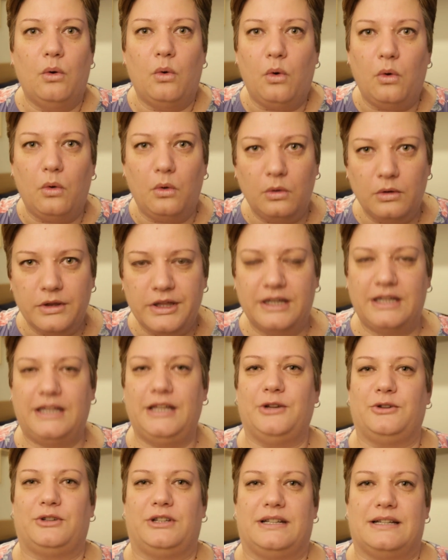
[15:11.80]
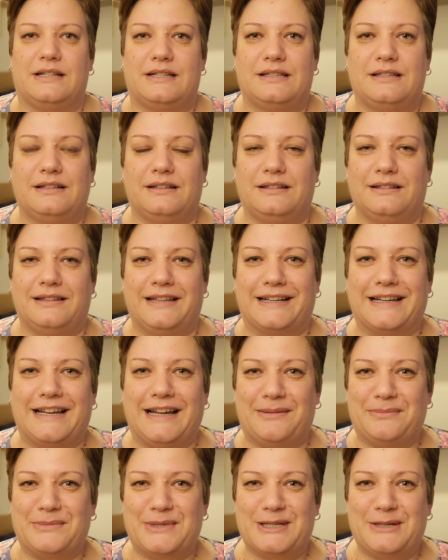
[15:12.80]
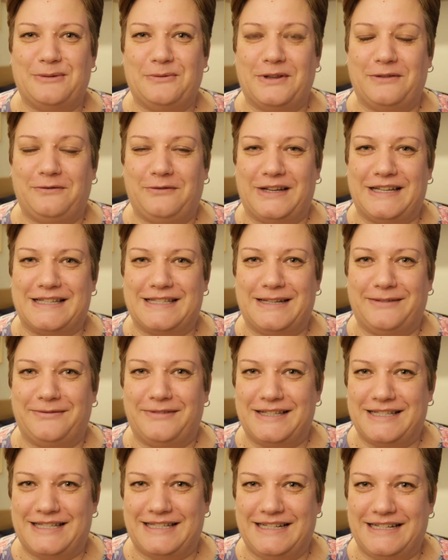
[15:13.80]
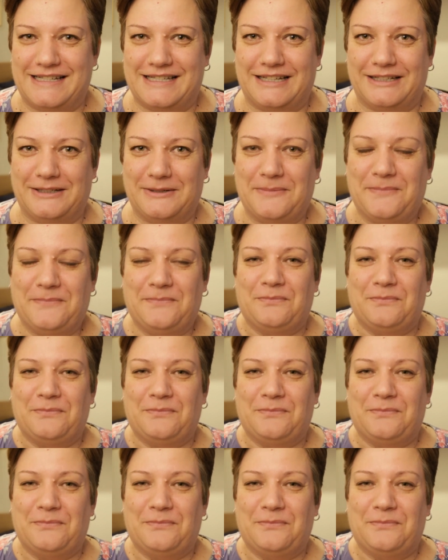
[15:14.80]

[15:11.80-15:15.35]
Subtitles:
all the cuteness that comes with a festive season.